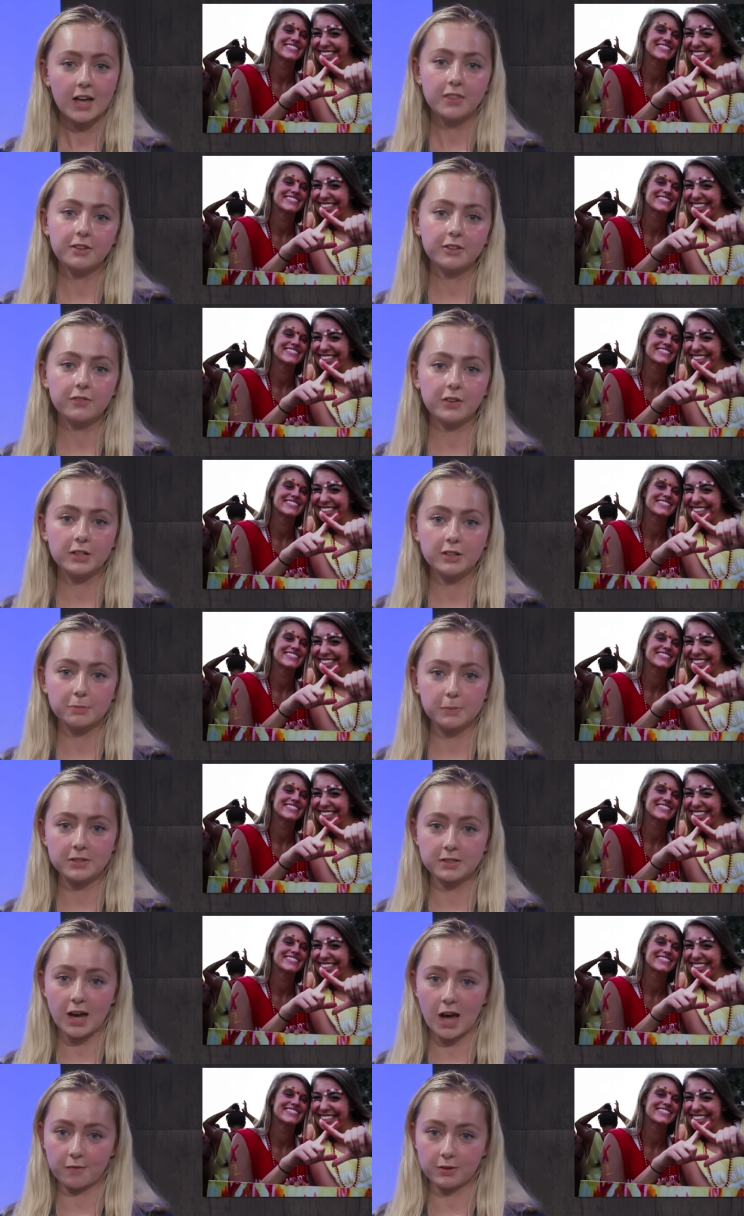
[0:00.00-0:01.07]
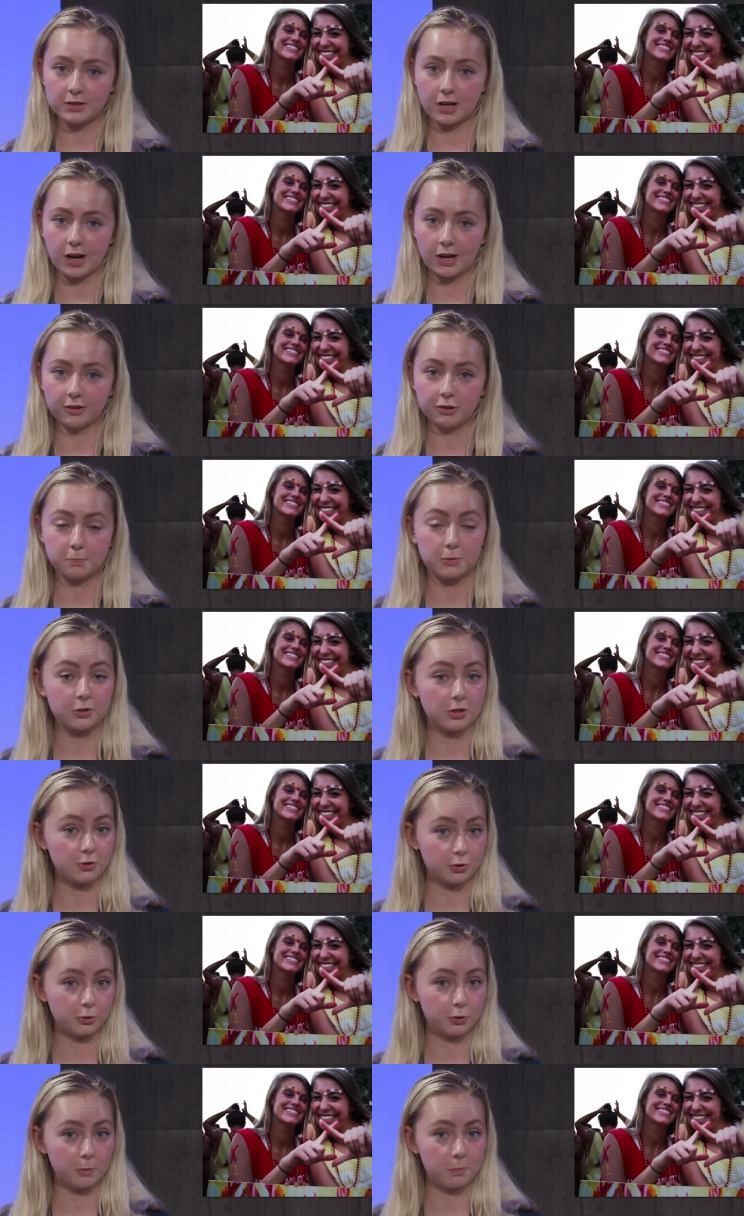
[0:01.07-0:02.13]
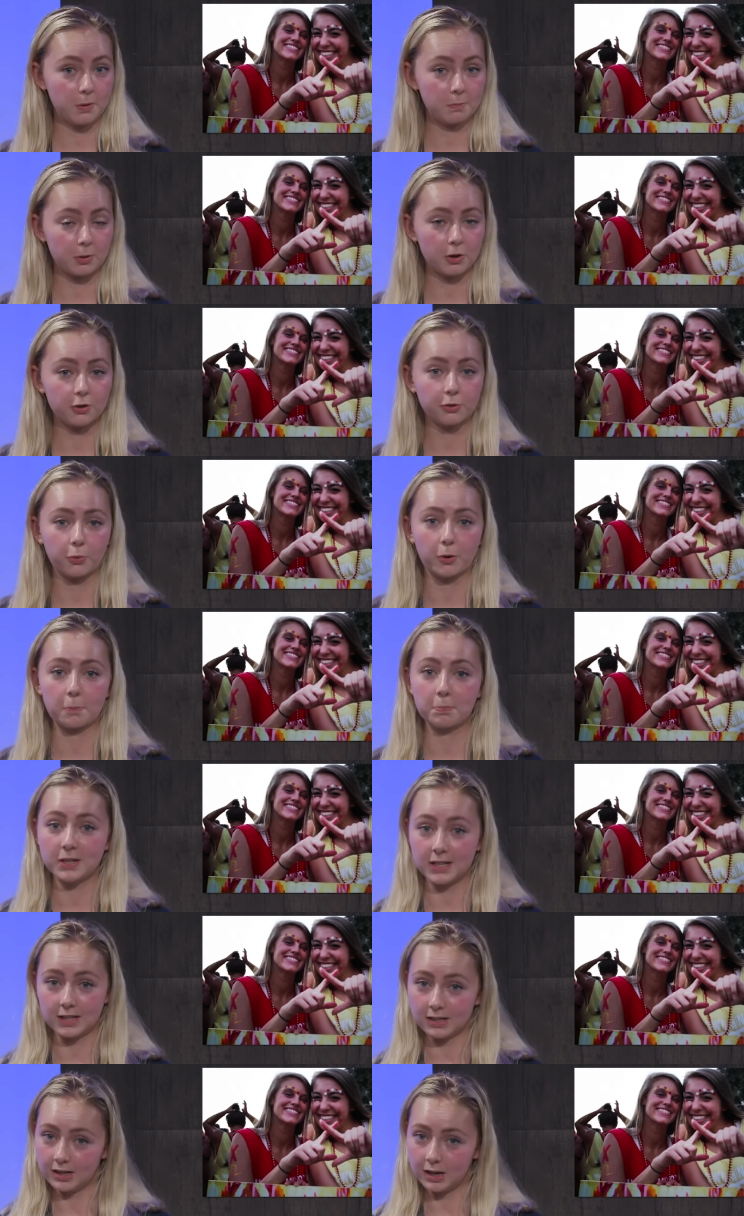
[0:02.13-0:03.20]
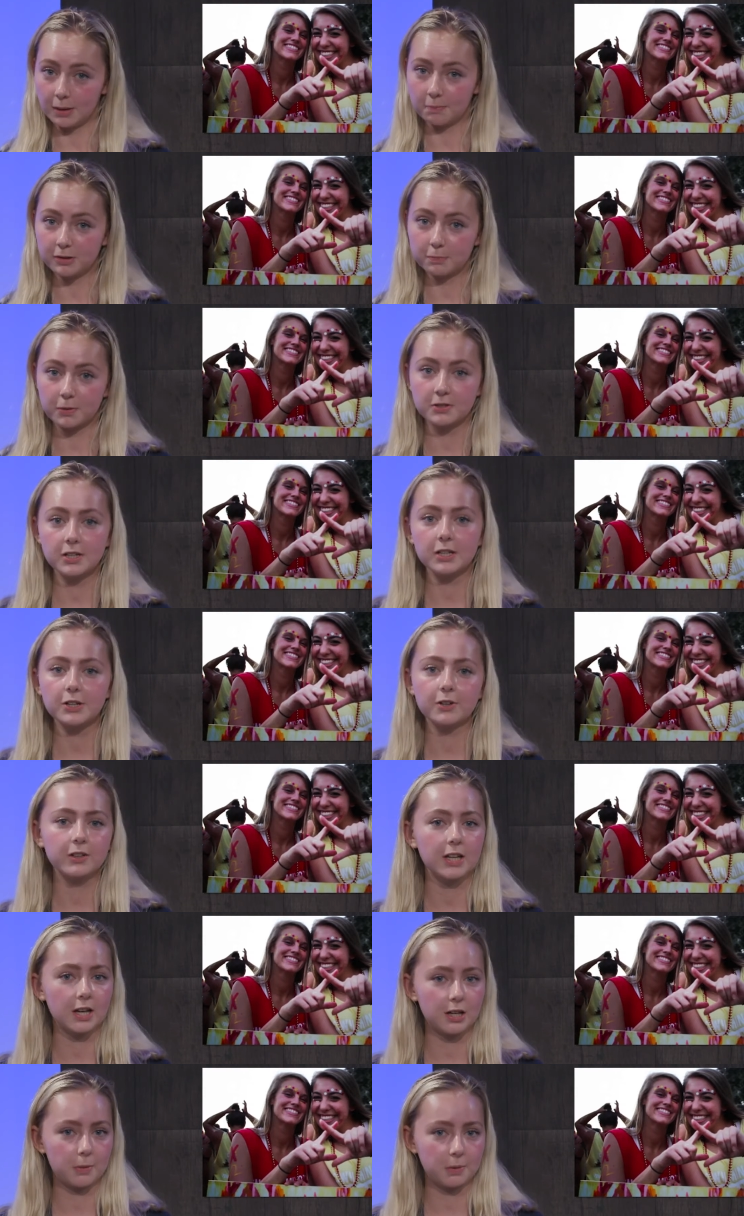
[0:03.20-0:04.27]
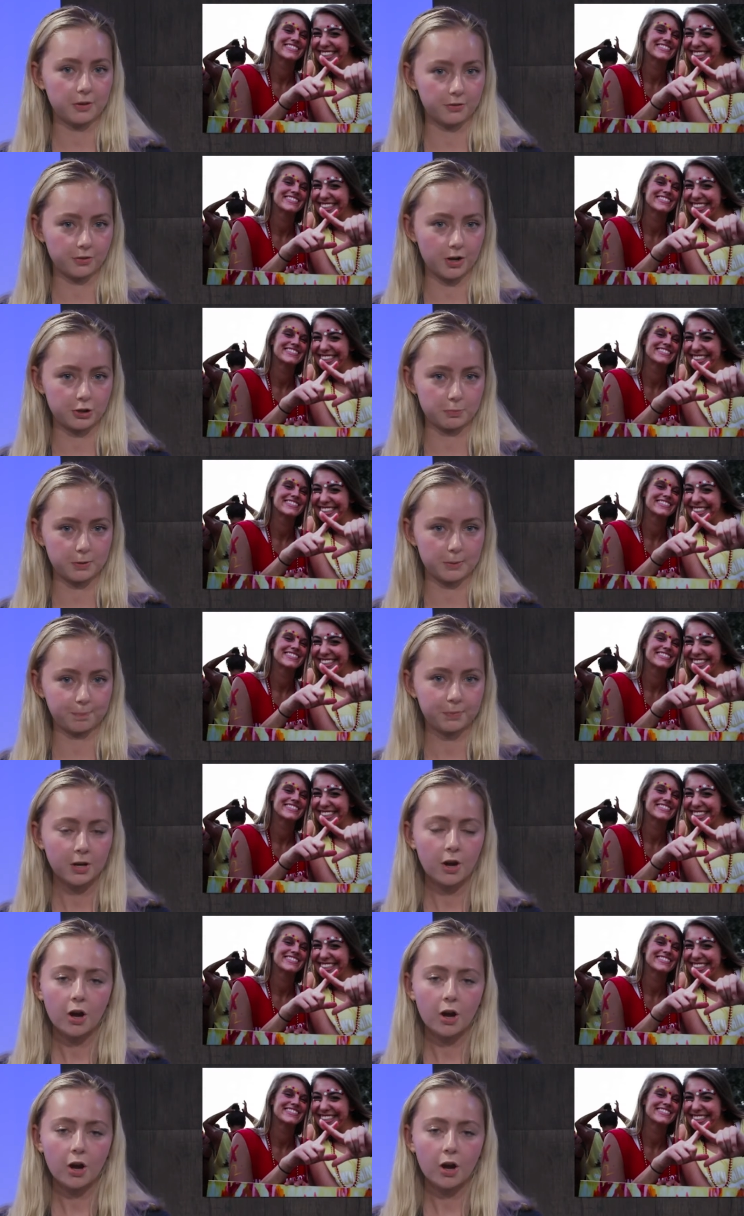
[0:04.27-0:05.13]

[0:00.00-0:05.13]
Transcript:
Speaker 1: This event is meant to advertise to potential new members, or PNMs, particularly incoming freshmen.